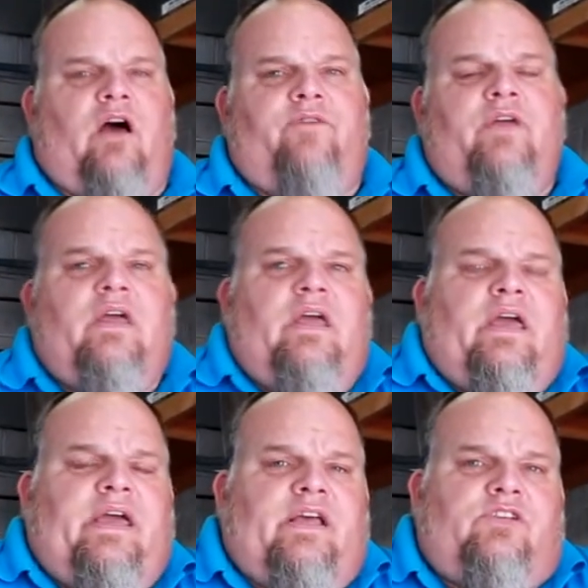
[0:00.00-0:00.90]
of
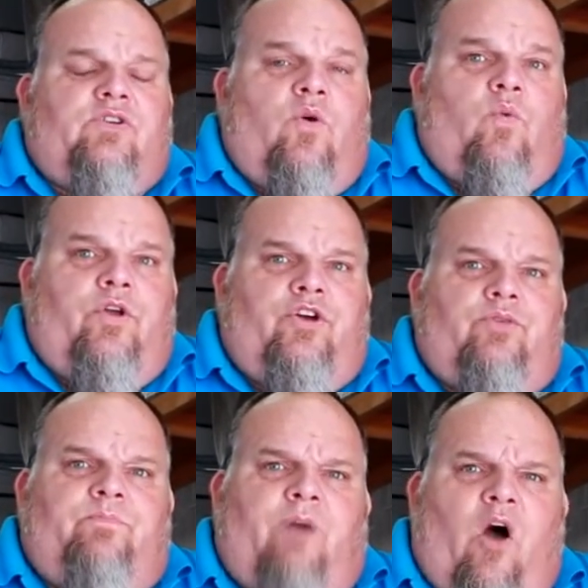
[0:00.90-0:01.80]
is when you're
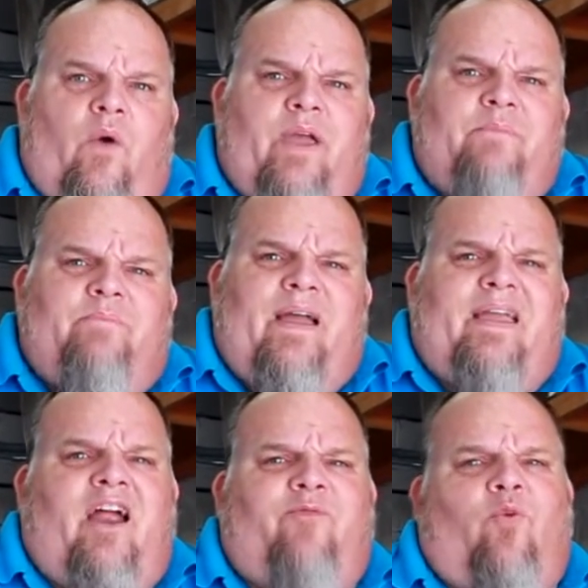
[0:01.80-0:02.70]
mowing, be
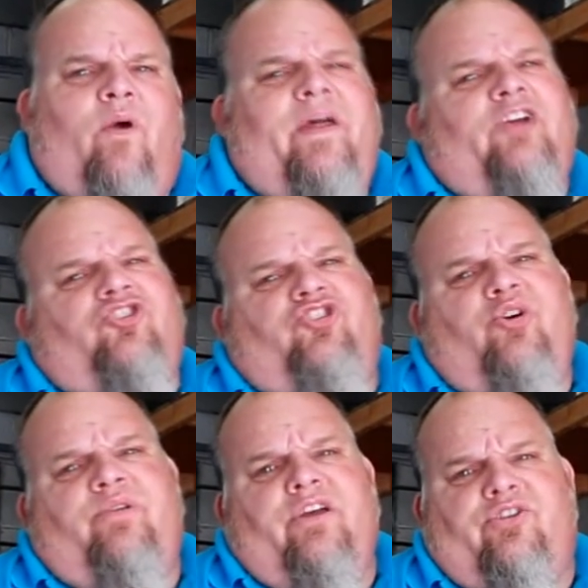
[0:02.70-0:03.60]
careful where that
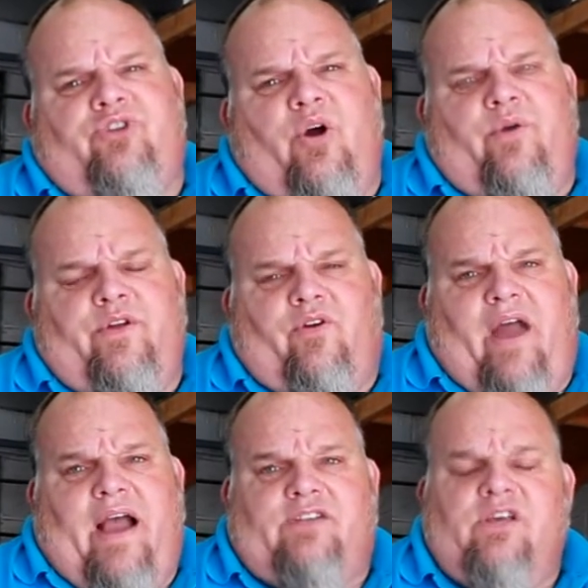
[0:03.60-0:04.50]
chute is throwing the
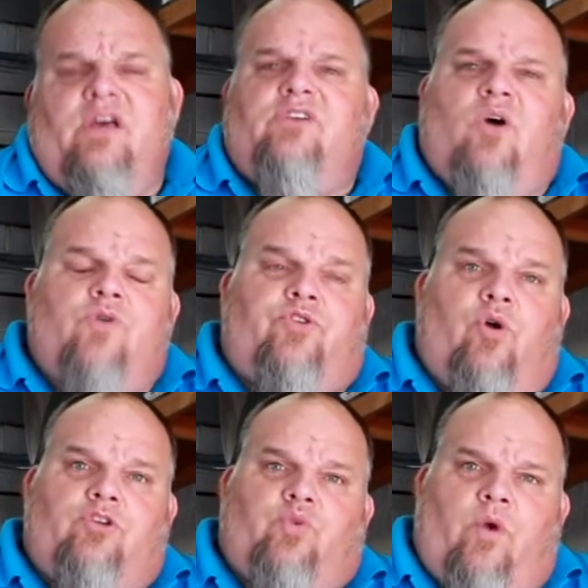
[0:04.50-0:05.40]
grass. Don't
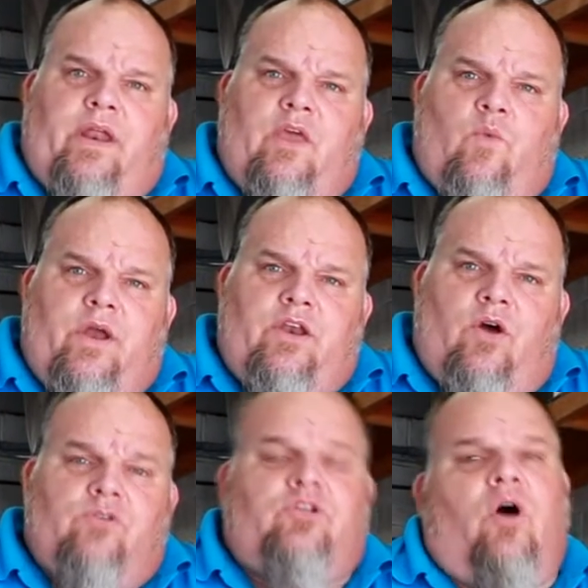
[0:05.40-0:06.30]
throw it toward any
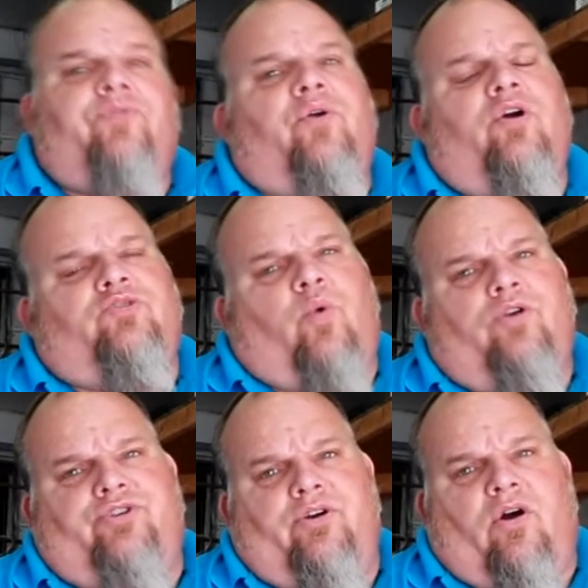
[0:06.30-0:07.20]
windows. Don't throw it
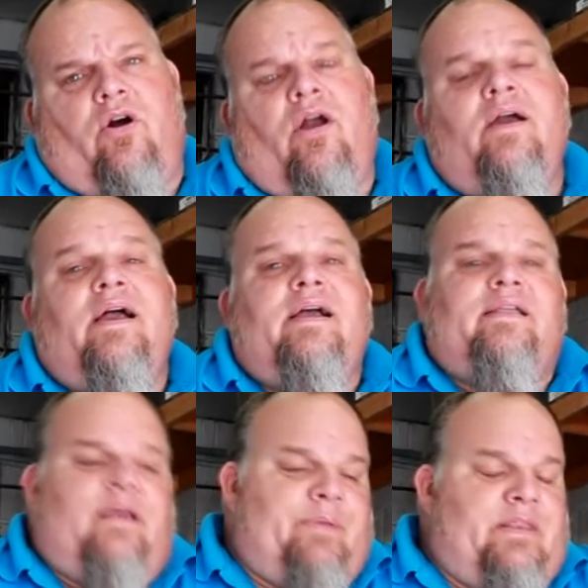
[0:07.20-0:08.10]
towards your car.
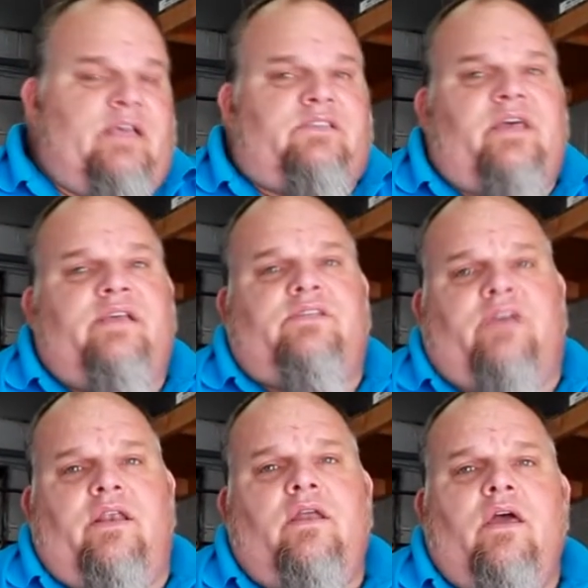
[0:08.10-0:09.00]
I mean, these things
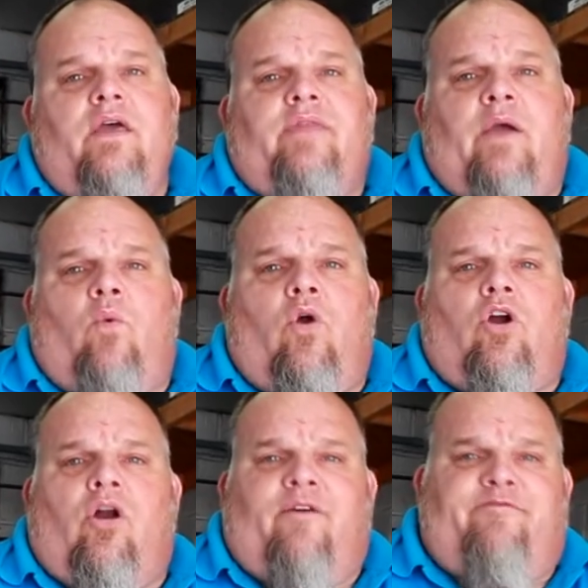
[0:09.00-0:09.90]
they
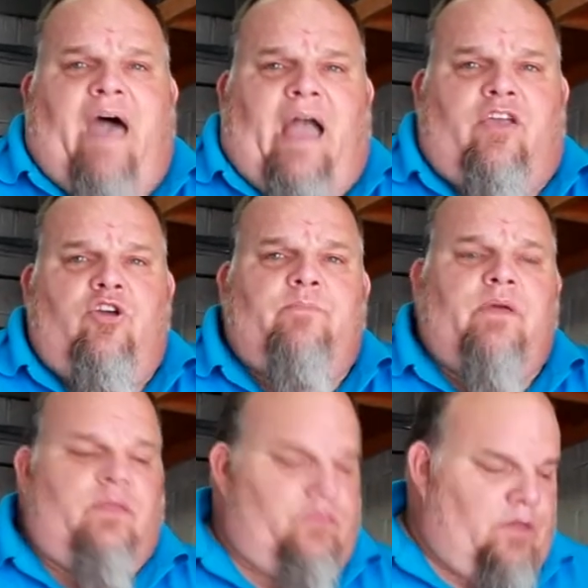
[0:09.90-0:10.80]
work on a vacuum.
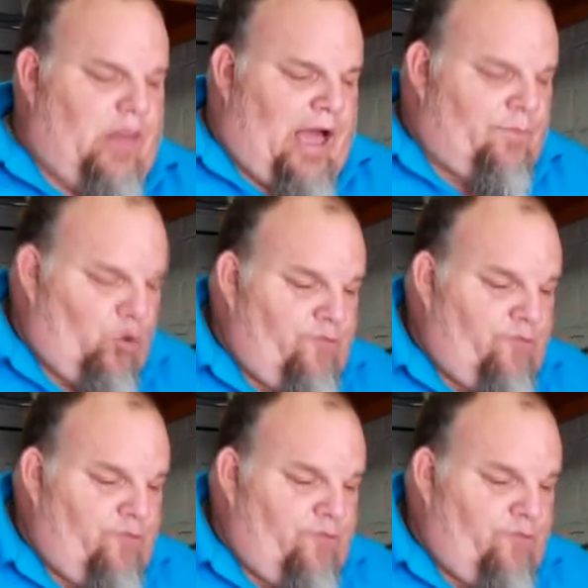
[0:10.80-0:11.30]
The lawnmower